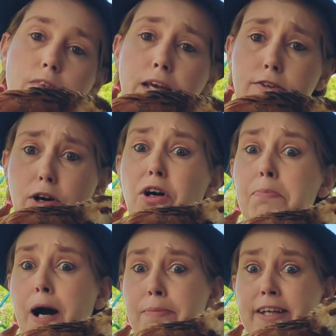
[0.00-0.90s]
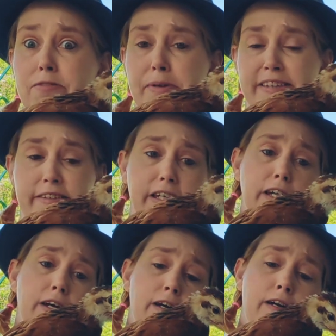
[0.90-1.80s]
So, her mama is Misty.
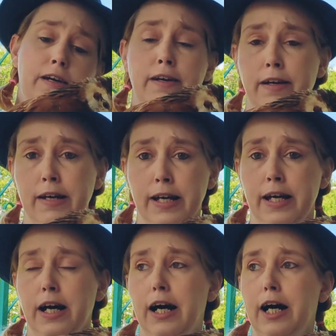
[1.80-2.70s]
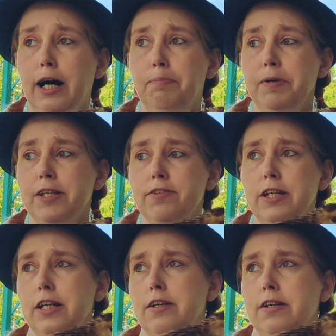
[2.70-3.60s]

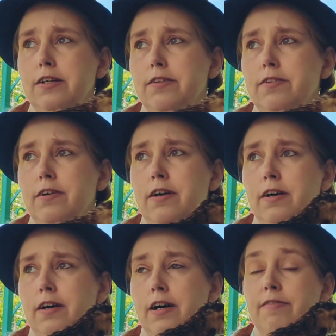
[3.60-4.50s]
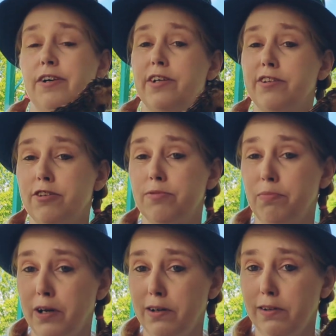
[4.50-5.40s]
Misty is a very
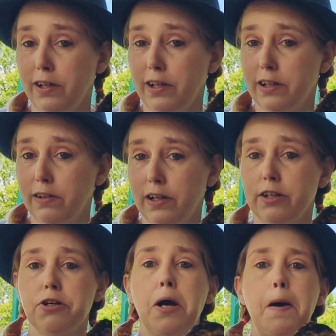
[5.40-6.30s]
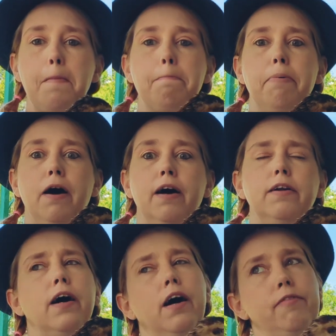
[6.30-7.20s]
small egg layer, but
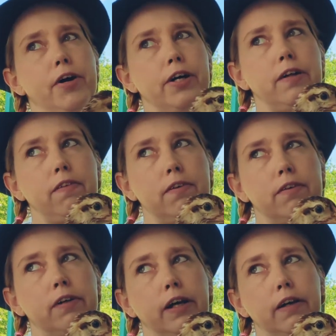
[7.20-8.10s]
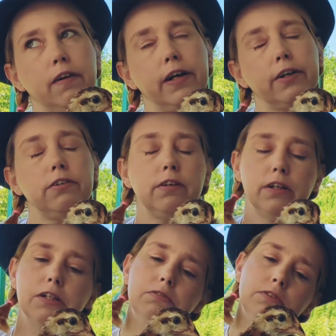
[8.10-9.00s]
a very consistent egg layer,
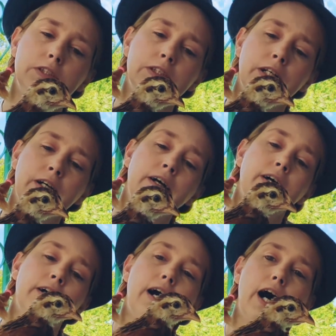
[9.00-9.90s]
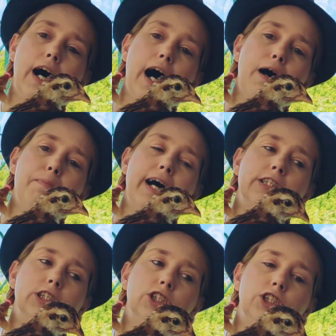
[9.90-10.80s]
though. I
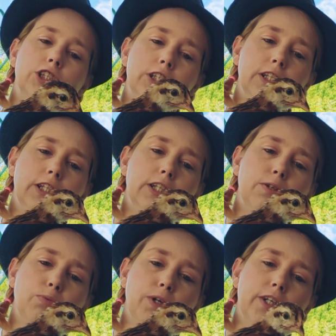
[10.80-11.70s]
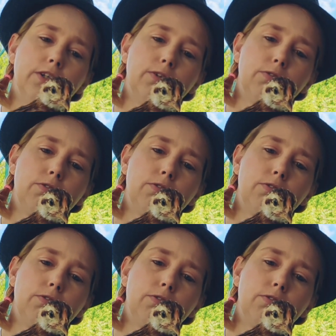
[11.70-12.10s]
imagine she will...